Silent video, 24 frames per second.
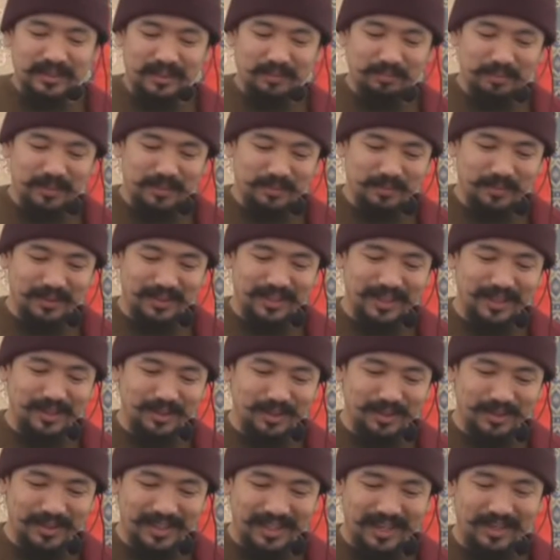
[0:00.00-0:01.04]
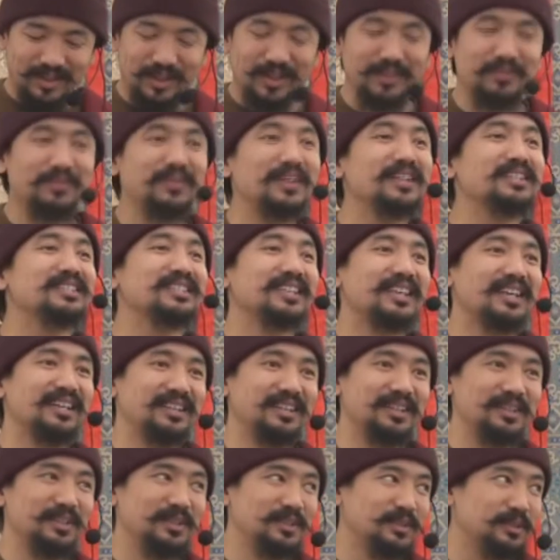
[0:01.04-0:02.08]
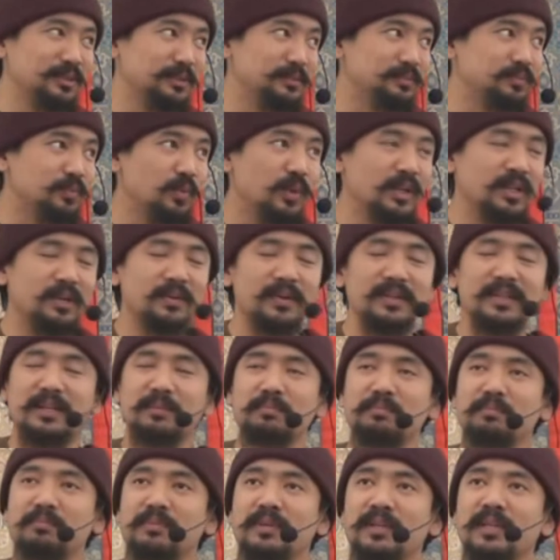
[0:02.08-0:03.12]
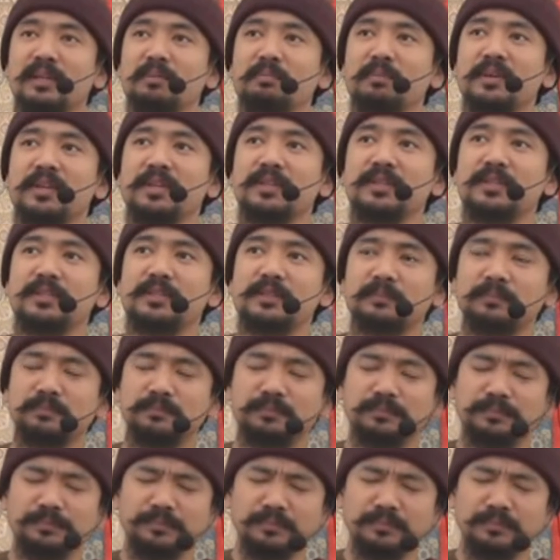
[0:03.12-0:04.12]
So some people, they are not fixed yet, you know. So whatever that really means.